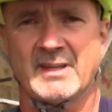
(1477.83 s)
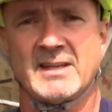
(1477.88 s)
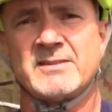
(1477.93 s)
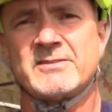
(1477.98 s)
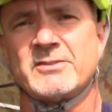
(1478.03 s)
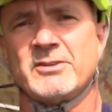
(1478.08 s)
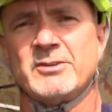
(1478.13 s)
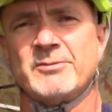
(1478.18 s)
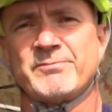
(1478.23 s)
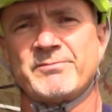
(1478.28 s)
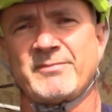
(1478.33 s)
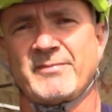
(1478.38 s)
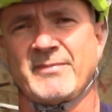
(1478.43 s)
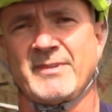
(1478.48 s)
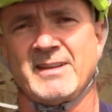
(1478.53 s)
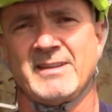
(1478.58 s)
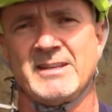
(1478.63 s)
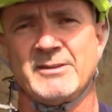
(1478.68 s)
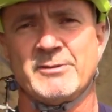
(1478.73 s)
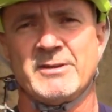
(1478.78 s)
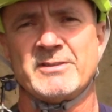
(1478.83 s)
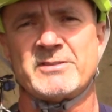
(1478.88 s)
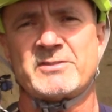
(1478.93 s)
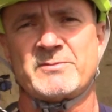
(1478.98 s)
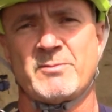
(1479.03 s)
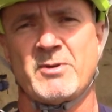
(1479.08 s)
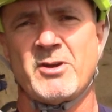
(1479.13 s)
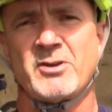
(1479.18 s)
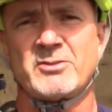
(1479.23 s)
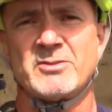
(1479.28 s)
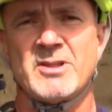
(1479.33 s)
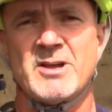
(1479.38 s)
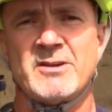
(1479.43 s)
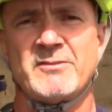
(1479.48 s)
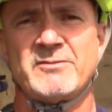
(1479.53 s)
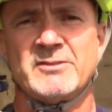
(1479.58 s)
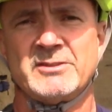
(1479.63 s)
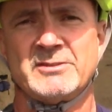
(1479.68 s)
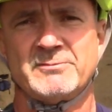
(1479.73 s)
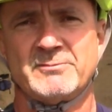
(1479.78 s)
So anyway, this is Mark
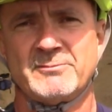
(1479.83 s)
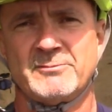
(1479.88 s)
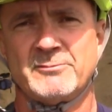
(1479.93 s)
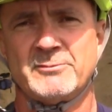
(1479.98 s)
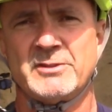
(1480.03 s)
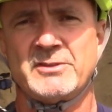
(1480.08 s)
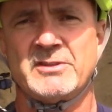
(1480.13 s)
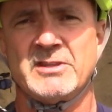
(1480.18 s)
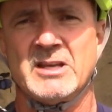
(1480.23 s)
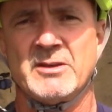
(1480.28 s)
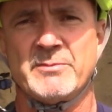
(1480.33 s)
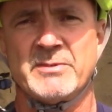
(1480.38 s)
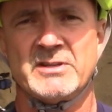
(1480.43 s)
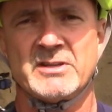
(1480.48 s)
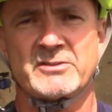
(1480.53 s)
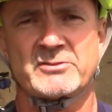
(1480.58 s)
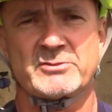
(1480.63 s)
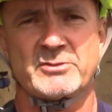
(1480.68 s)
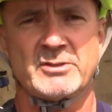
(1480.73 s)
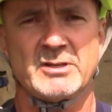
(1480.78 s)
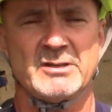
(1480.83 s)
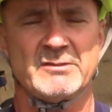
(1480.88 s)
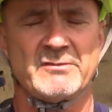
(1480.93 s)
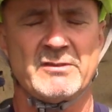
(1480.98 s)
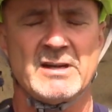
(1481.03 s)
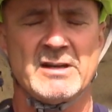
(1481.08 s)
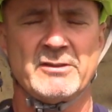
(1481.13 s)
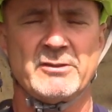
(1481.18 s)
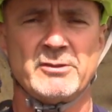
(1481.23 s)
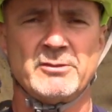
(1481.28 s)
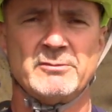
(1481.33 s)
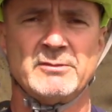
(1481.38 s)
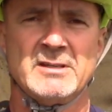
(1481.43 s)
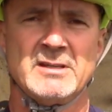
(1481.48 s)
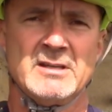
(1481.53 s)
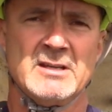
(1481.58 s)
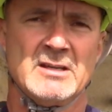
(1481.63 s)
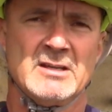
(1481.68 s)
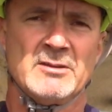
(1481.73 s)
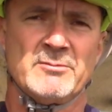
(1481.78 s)
Laughlin with the Ambidextral Gunfighter.
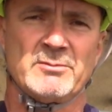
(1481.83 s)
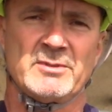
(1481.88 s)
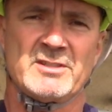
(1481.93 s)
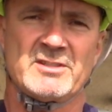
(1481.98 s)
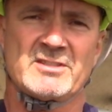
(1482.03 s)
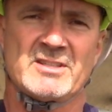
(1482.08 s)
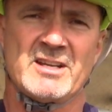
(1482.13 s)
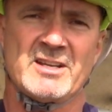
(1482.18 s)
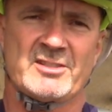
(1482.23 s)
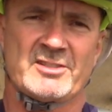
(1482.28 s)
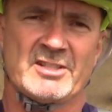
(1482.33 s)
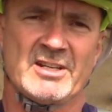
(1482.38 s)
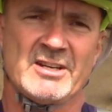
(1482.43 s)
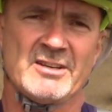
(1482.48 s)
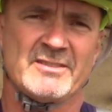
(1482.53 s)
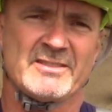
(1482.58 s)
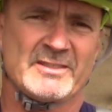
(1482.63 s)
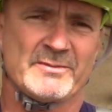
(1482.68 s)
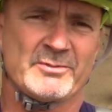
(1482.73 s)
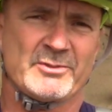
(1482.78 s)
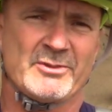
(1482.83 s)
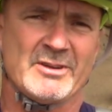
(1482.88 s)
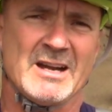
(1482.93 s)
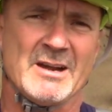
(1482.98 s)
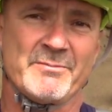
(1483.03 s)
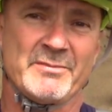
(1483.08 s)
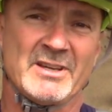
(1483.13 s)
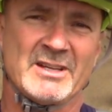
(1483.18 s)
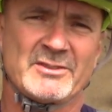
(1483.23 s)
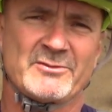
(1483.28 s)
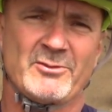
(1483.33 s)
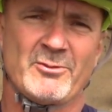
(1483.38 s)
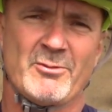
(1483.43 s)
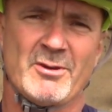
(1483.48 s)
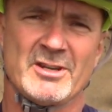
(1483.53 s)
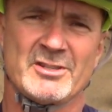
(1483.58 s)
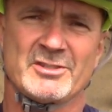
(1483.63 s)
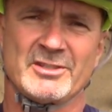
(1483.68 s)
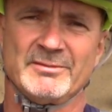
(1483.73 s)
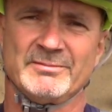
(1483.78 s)
Please like, share, and subscribe. Thanks for
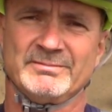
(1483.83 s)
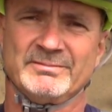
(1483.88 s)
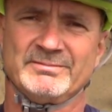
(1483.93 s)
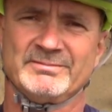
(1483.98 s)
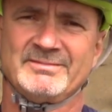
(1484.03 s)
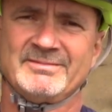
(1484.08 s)
watching.